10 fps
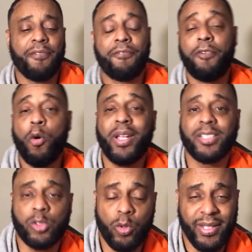
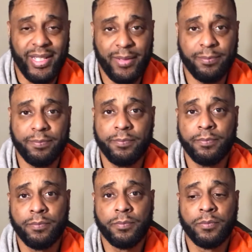focused on them,
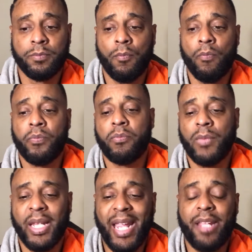
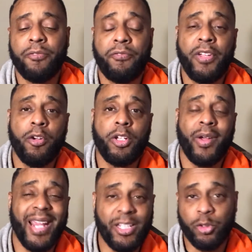they can feel your
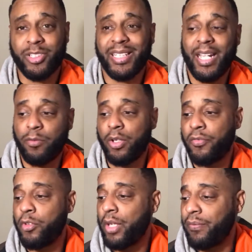interest level.
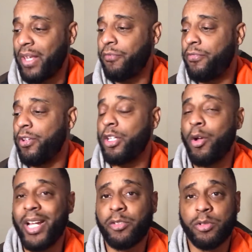If they feel your
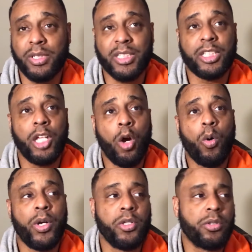interest is
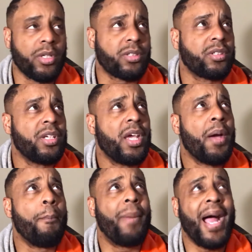low and you just
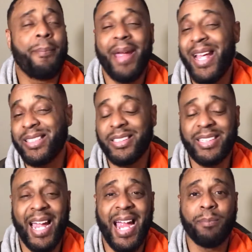bypassing
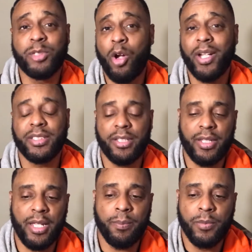time talking to
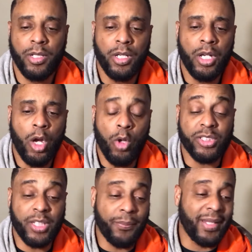them or
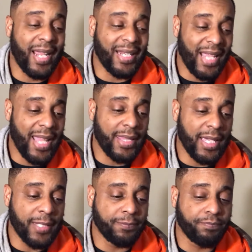something like that, then